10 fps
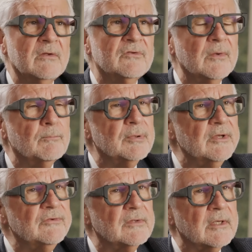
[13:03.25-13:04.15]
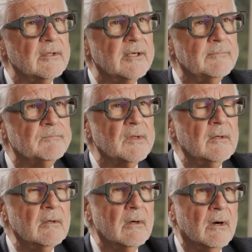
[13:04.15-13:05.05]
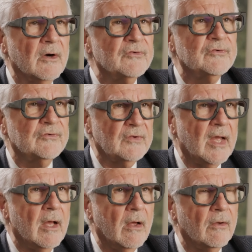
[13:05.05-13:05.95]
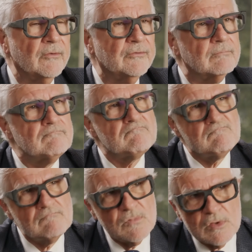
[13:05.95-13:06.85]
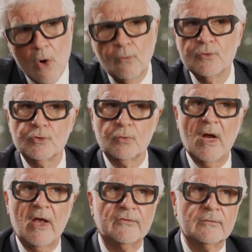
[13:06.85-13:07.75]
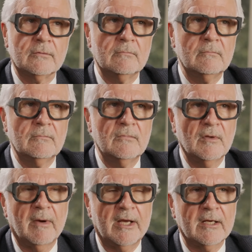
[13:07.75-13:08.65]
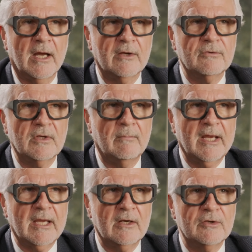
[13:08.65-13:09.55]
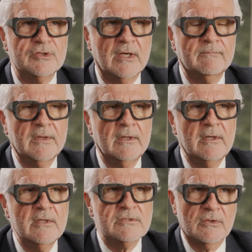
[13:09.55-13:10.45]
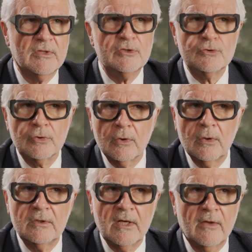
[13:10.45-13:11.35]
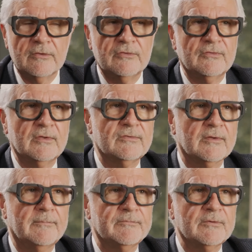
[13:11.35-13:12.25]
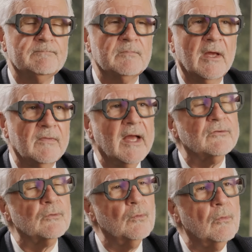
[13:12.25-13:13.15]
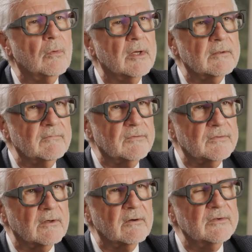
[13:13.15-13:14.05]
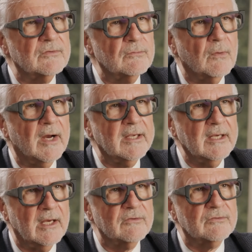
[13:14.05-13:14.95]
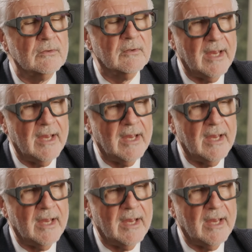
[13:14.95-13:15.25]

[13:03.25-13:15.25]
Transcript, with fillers: simplistically, our cells don't trust the mitochondria to make energy. So they turn to other systems. And that's one of the theories of why cancer